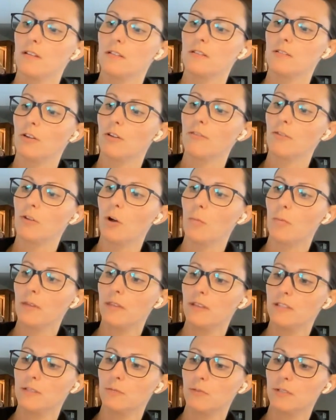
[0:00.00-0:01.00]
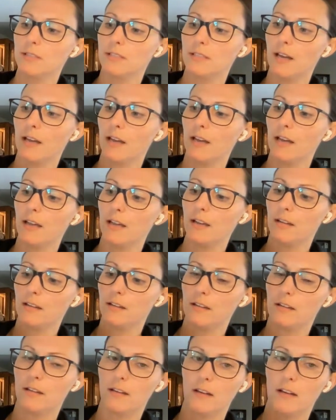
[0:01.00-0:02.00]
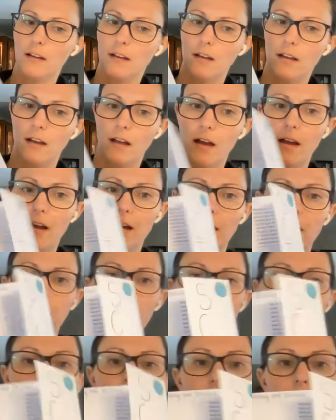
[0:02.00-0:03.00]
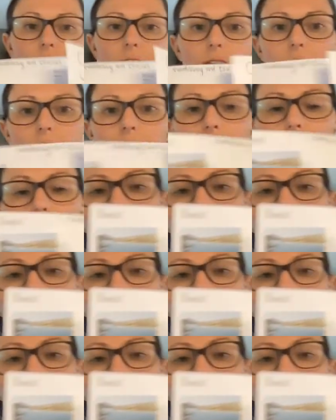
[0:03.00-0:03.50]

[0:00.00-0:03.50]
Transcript: So if you open this one side, I did